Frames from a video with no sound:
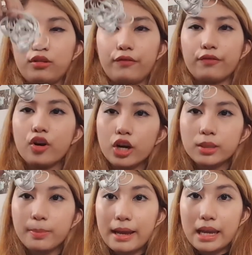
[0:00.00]
Of
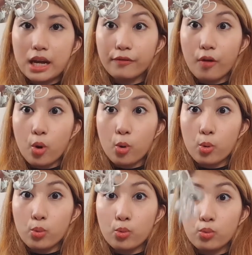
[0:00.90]
course, my
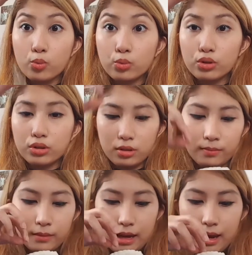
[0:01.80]
earphones.
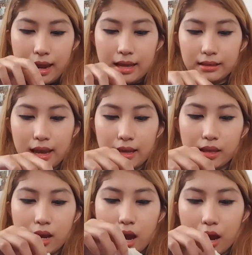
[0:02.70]
And then
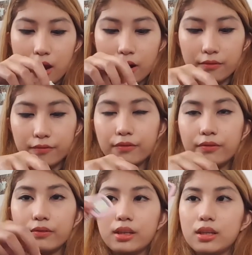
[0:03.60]
I have
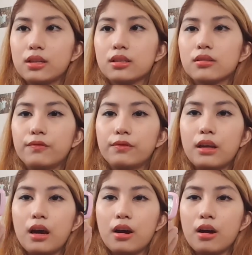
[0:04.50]
this
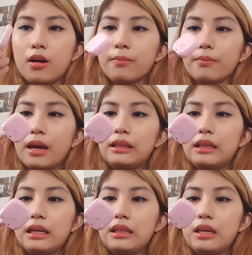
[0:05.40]
um,
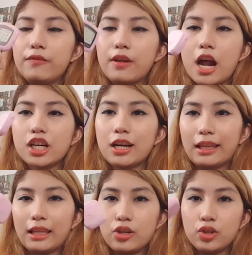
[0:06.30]
LED
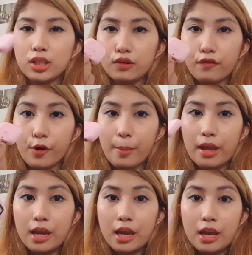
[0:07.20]
flashlight. I use this for
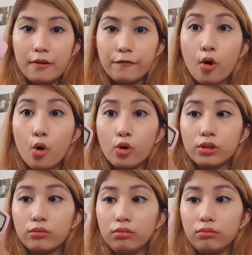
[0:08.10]
my
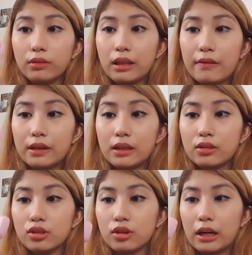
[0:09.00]
phone whenever
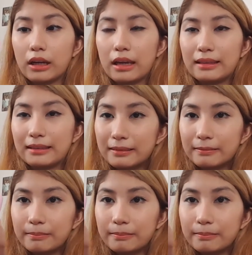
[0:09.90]
it's dark and...